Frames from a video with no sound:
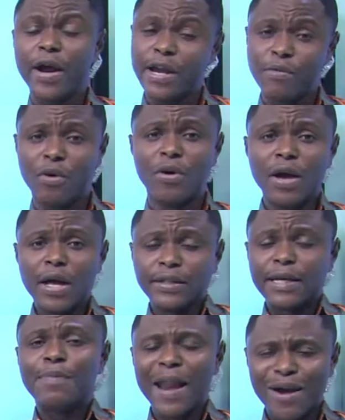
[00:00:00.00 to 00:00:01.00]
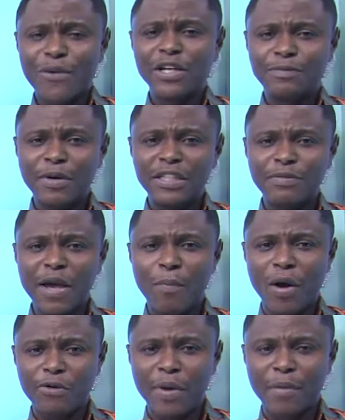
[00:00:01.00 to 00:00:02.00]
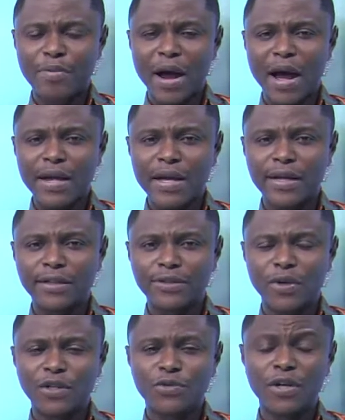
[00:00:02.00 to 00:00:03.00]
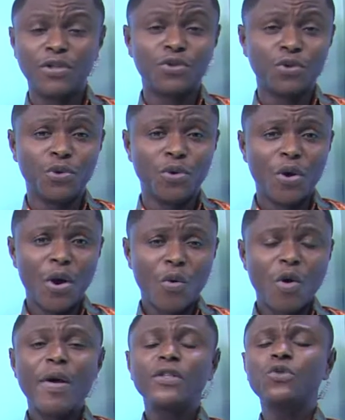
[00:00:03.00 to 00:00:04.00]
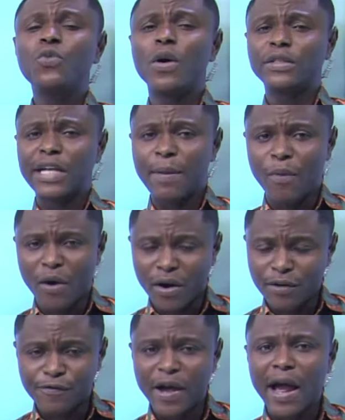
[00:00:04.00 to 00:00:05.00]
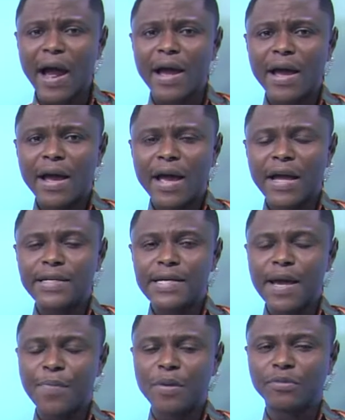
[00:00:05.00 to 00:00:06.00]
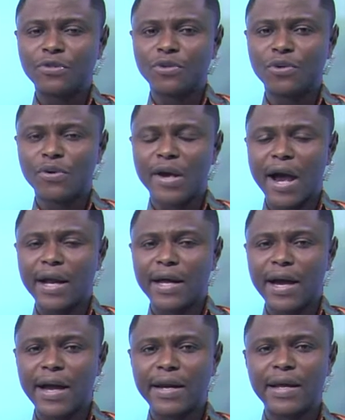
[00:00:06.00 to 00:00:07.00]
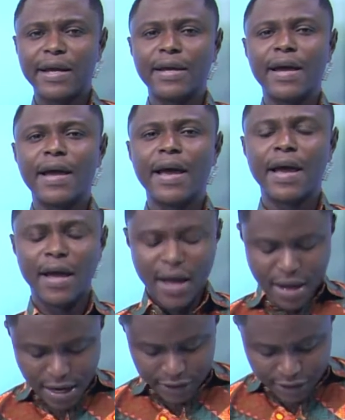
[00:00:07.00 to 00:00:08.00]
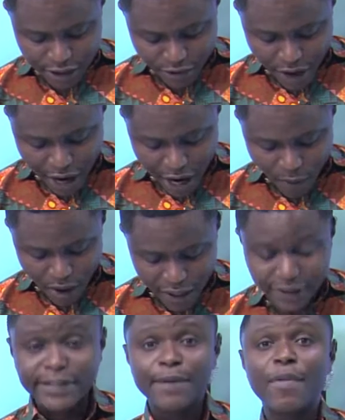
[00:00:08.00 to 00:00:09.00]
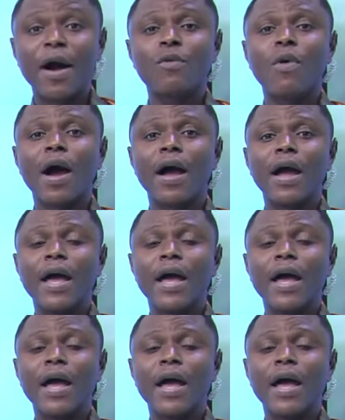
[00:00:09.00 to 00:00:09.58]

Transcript: or anymore said Black Queens beat me a boy bra yet 2022 Women's World Cup qualifier at the Pimso Ghana and Nigeria I can see bakwa